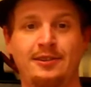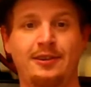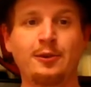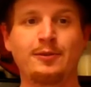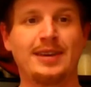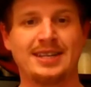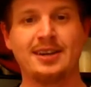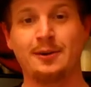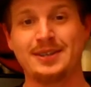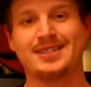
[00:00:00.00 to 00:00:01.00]
You get
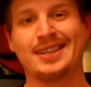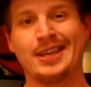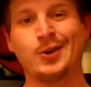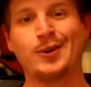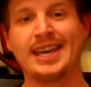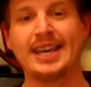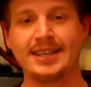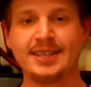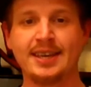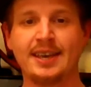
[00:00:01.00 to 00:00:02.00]
to know instantly who he
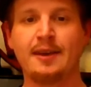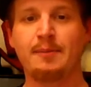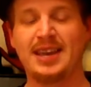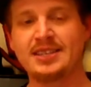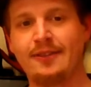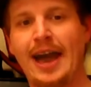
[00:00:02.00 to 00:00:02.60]
is because of